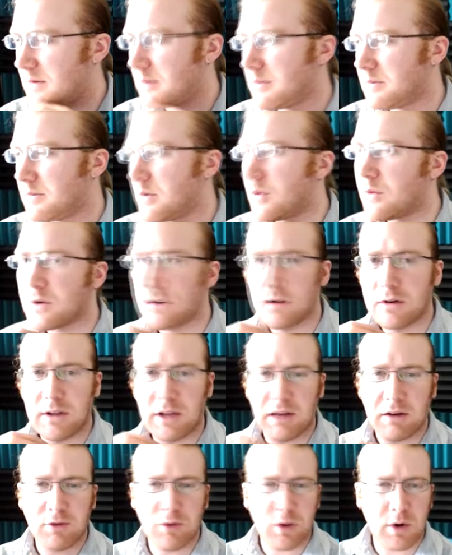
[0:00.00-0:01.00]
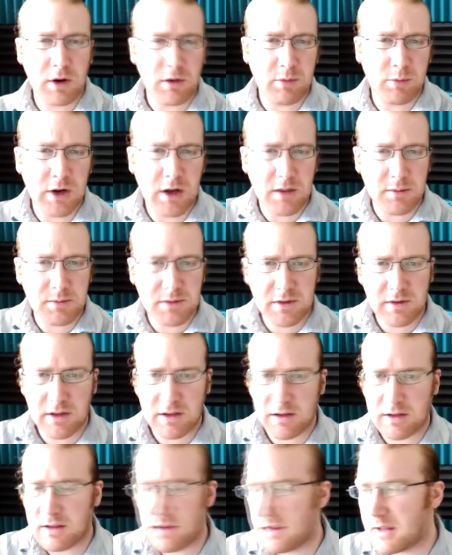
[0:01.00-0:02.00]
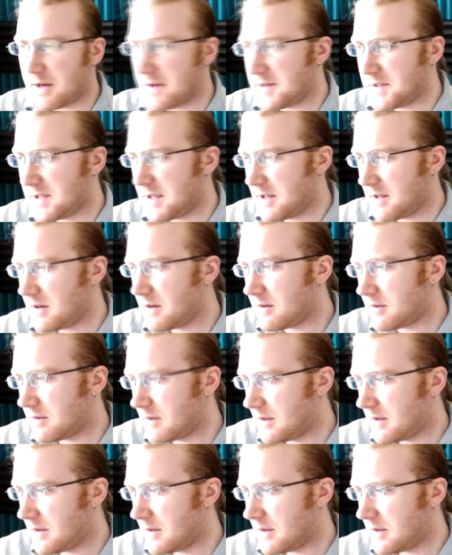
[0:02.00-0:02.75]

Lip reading: over like 400 problems with the 1,000 in there.